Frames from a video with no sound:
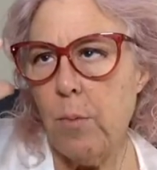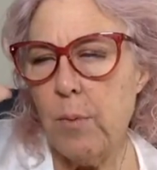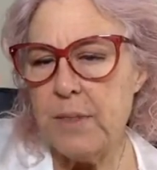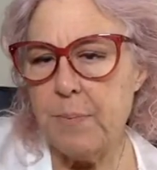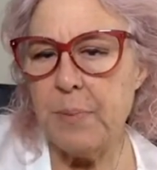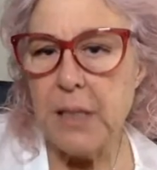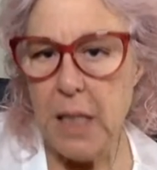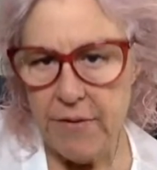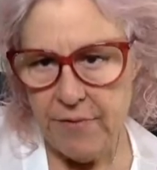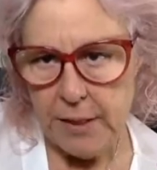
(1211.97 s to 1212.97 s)
was
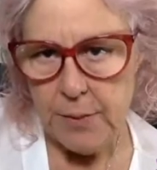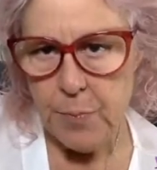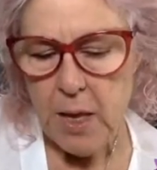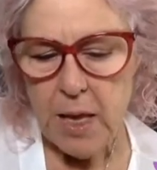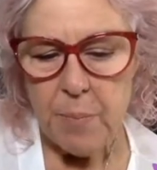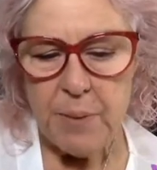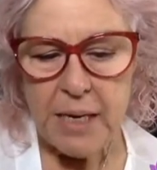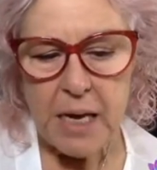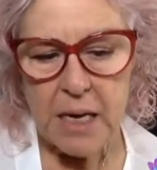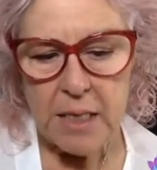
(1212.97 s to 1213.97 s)
beloved,
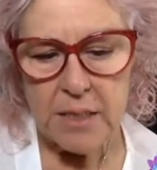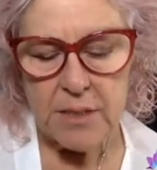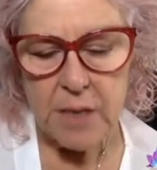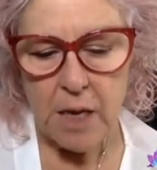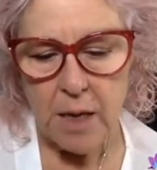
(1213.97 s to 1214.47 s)
because